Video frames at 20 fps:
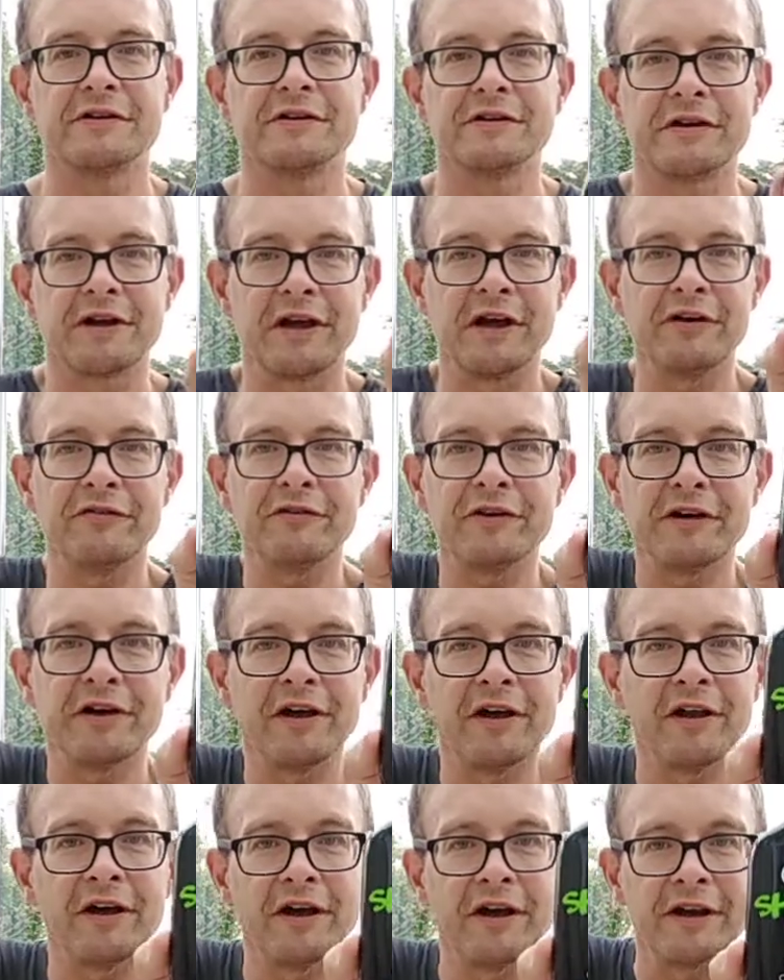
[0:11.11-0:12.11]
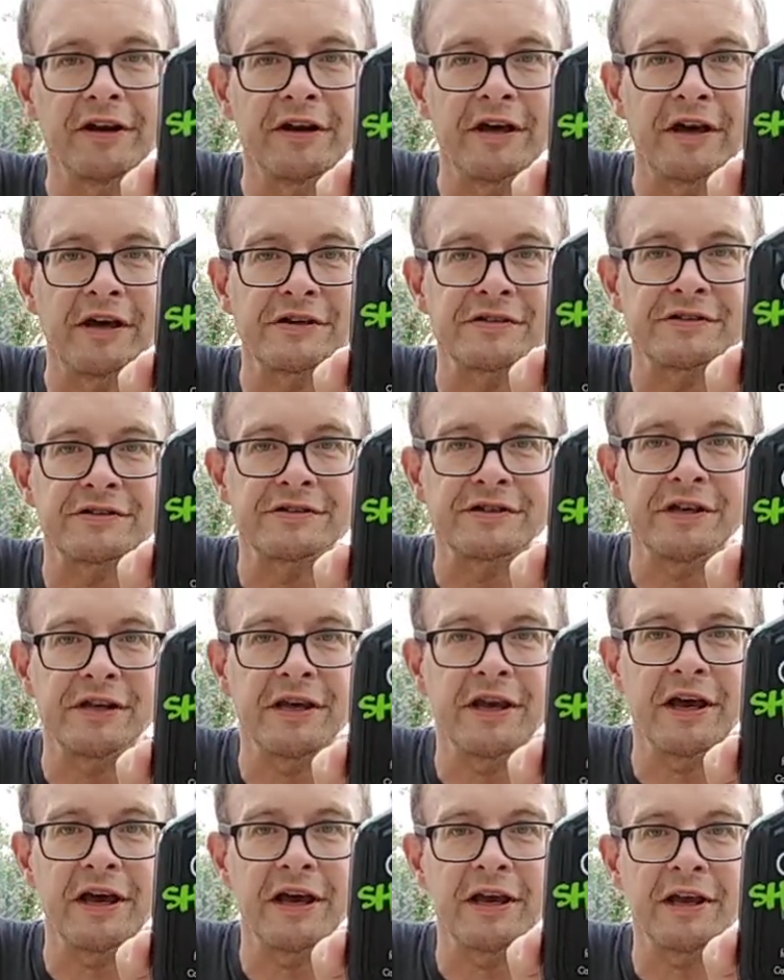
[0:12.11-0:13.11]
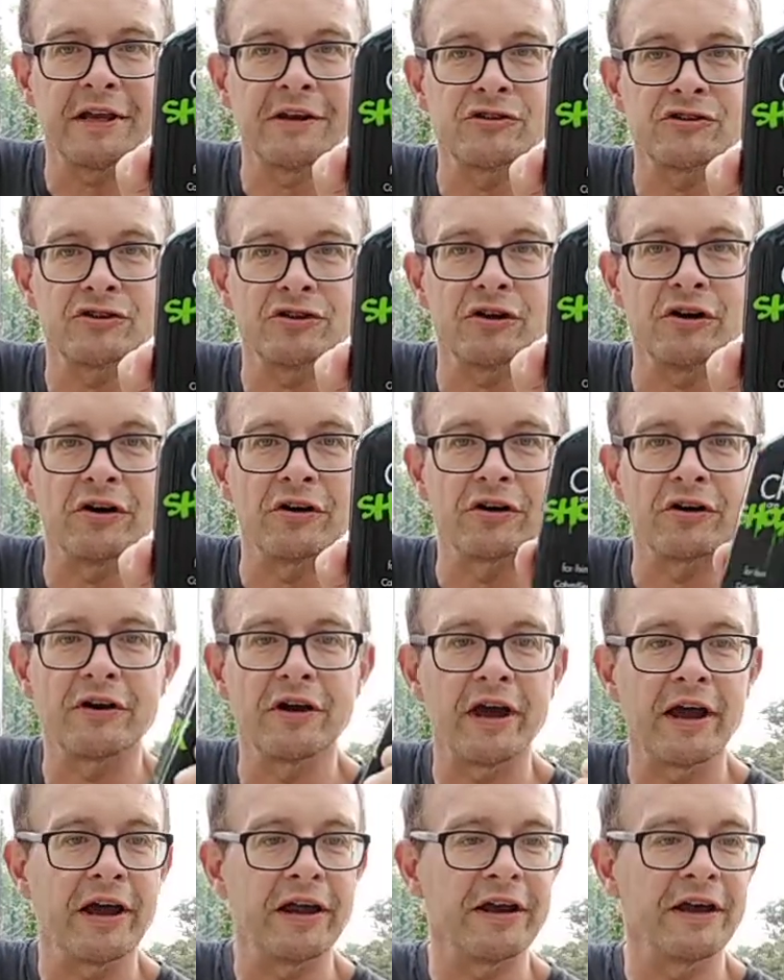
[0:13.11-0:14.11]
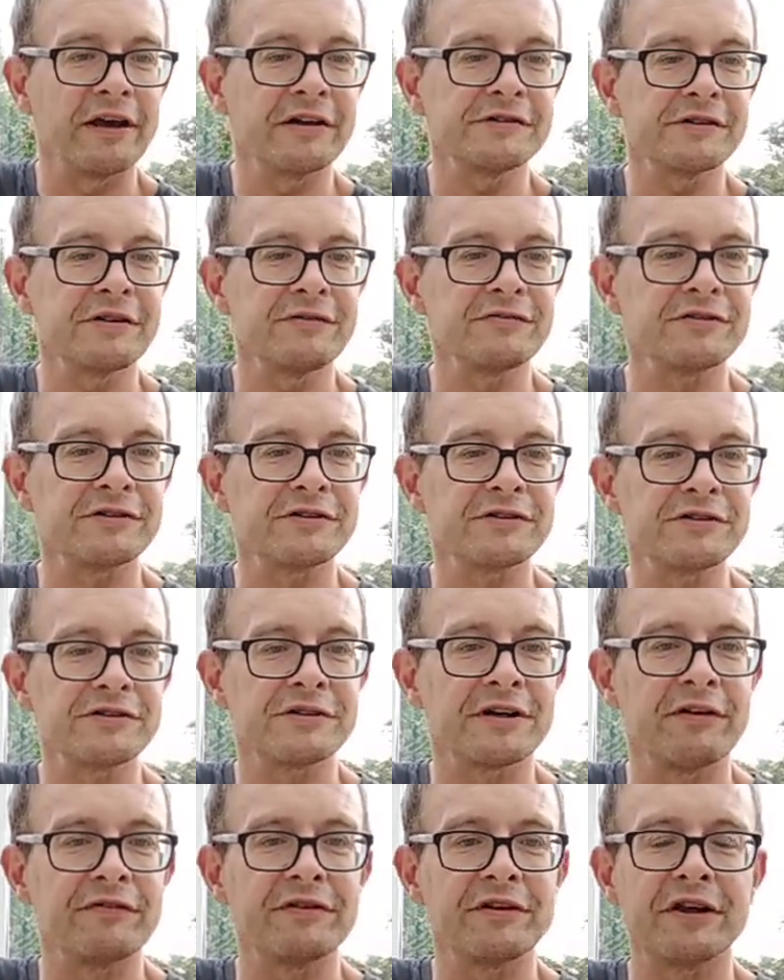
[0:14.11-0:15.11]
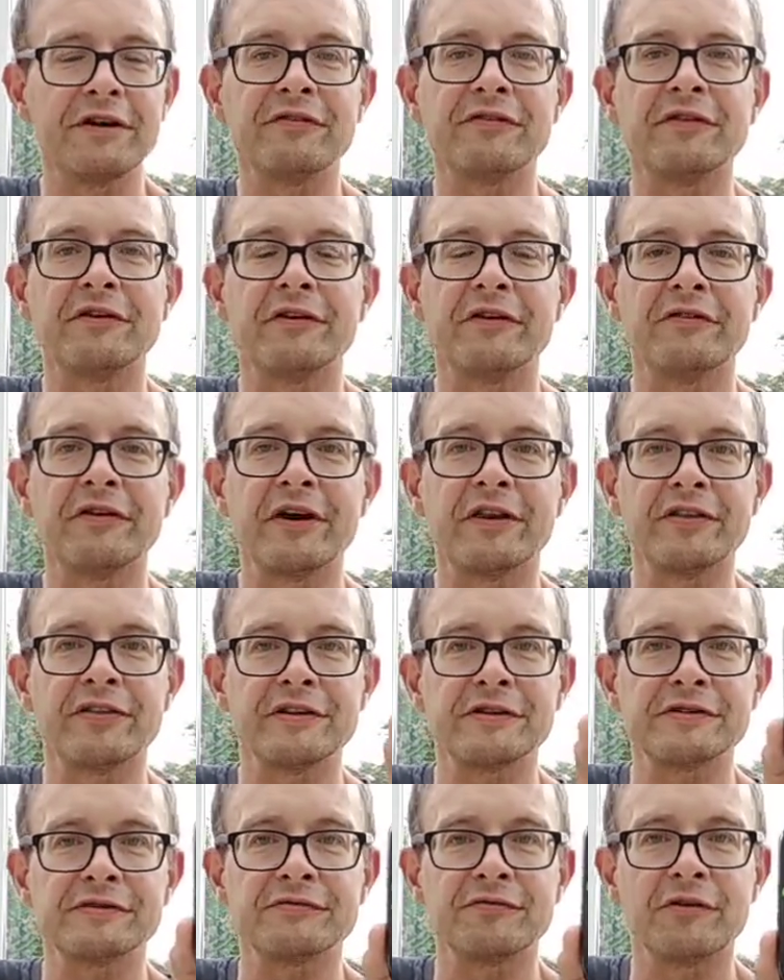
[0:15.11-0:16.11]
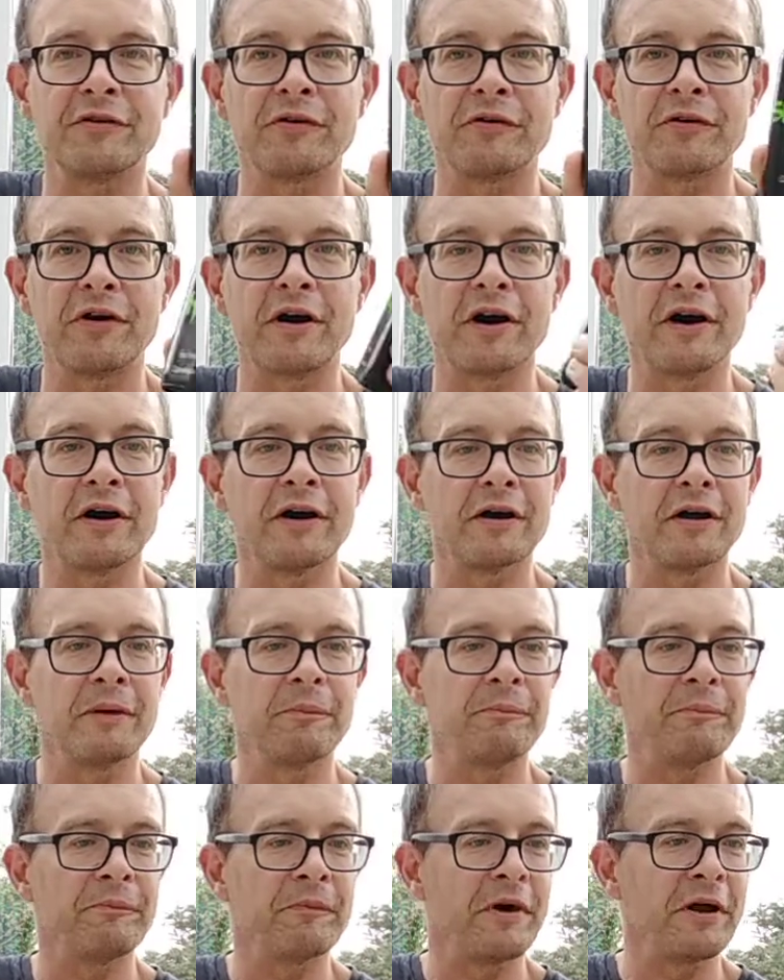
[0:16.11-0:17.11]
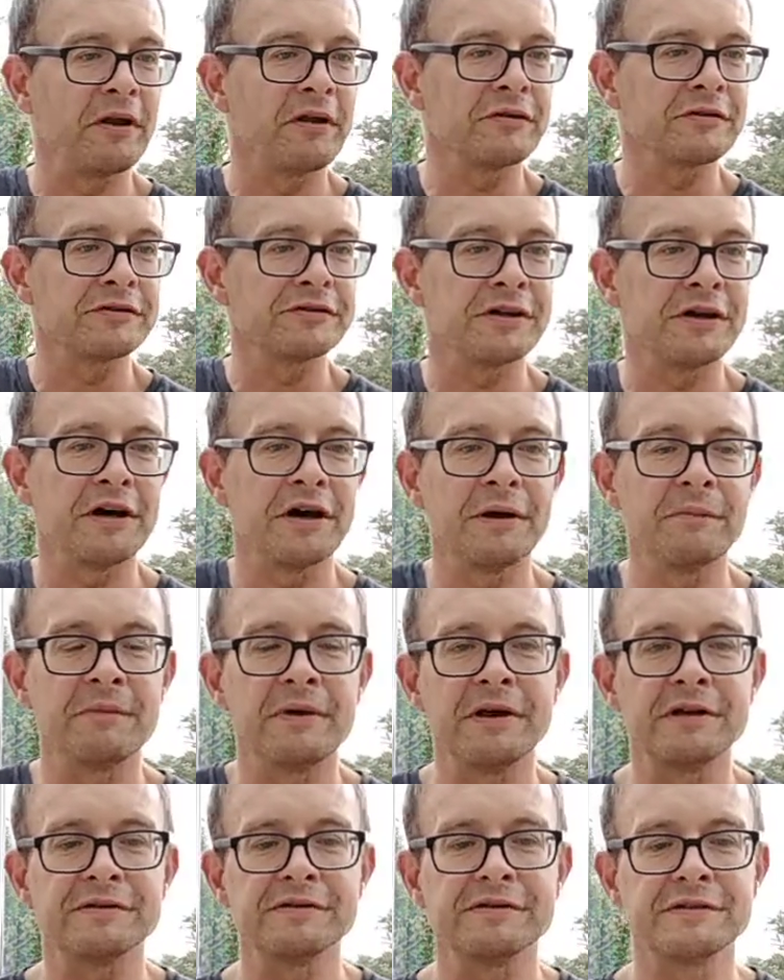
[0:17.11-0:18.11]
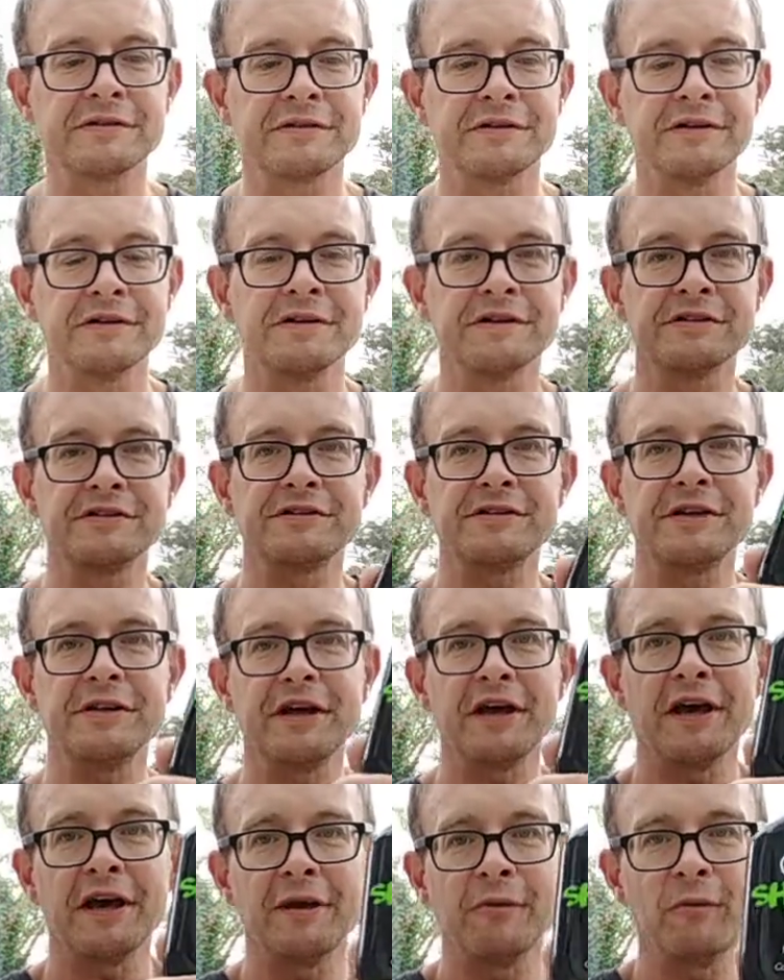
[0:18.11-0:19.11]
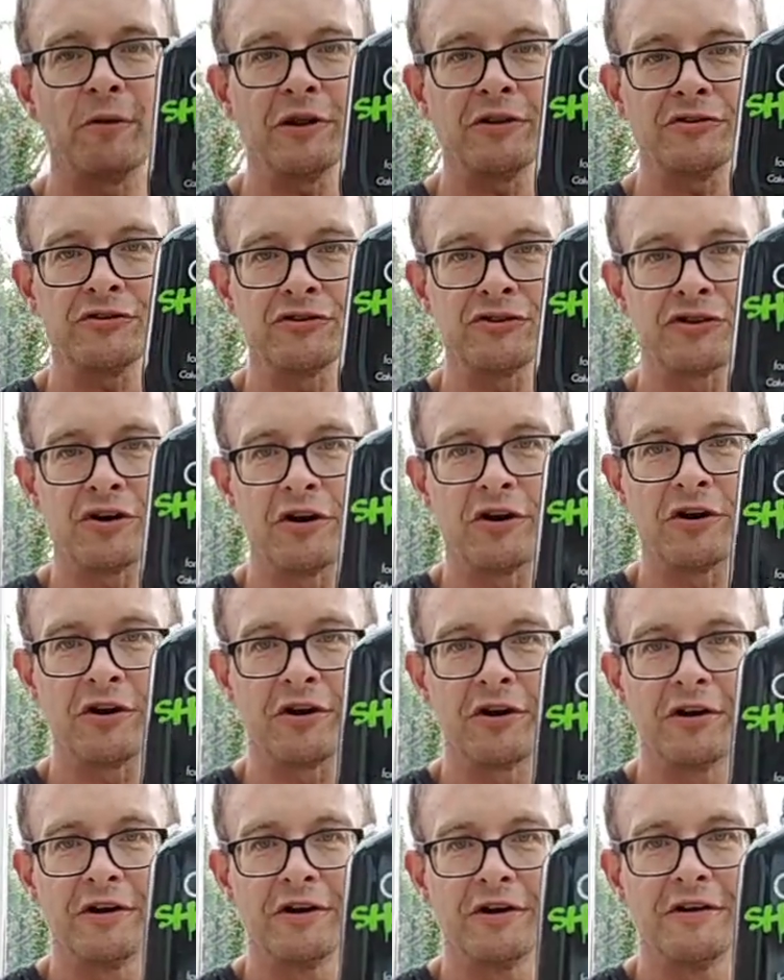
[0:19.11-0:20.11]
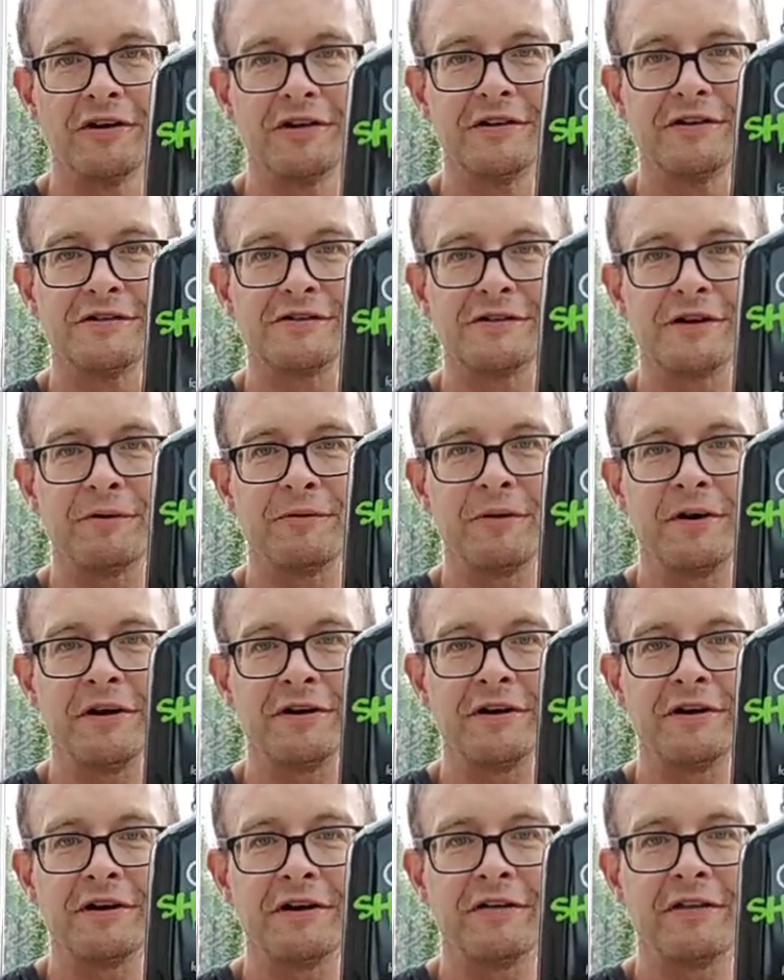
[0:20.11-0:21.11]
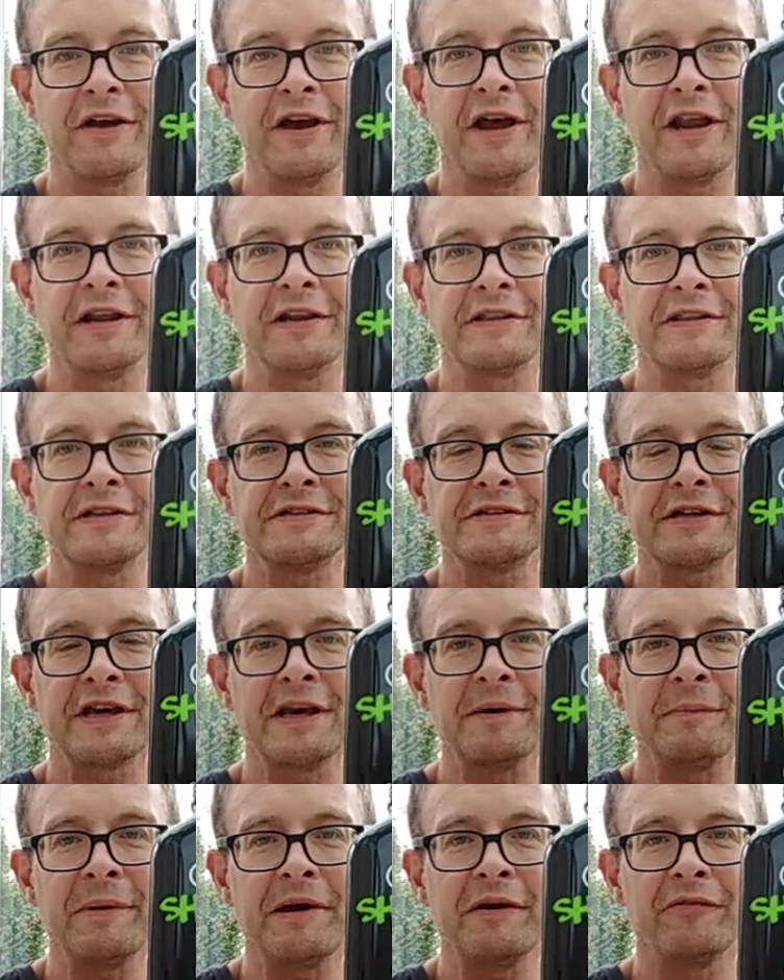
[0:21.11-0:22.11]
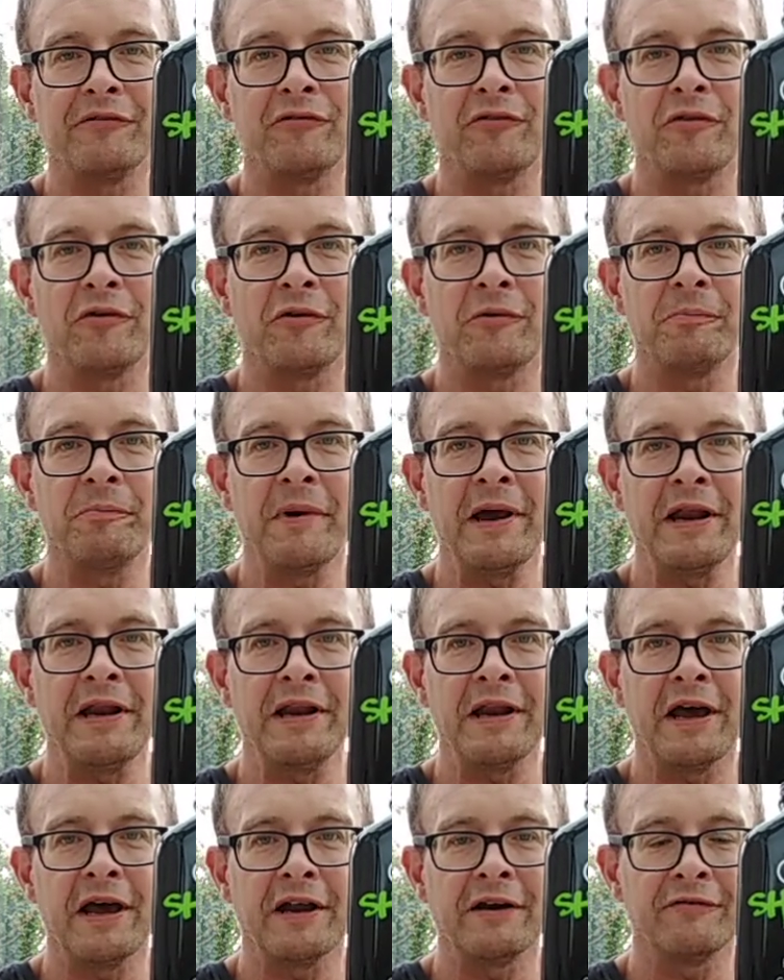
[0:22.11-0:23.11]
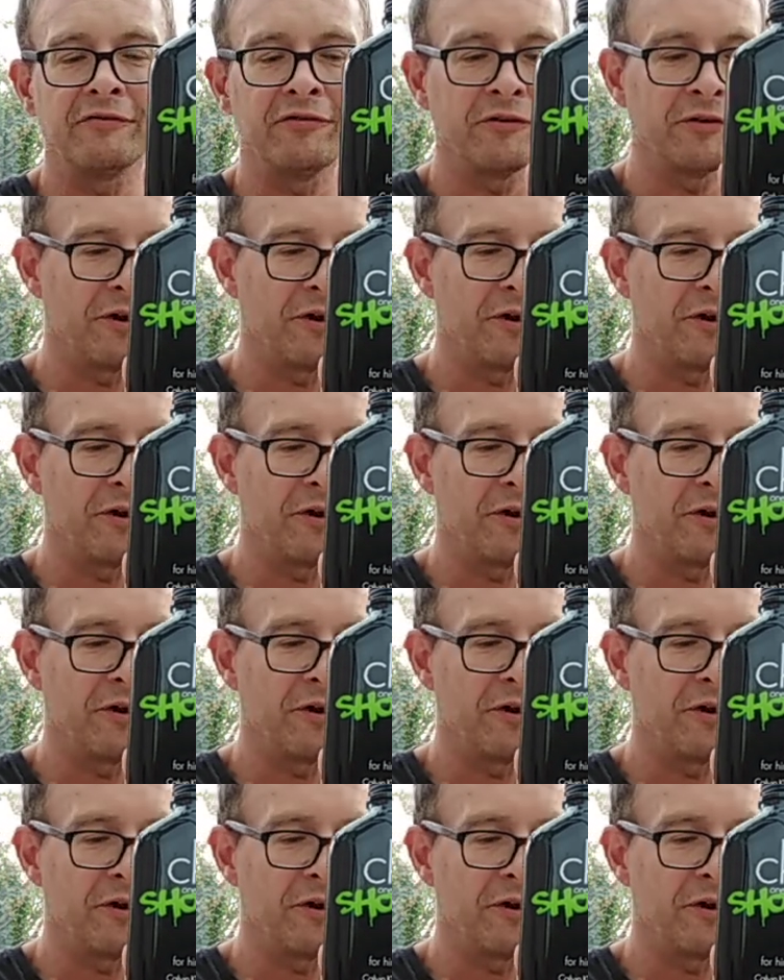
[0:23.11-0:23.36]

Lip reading: Calvin Klein CK Shock. And as I've just discovered, even though I've had this for a long time, it's CK1 Shock. So I didn't know that. And this came out for men and for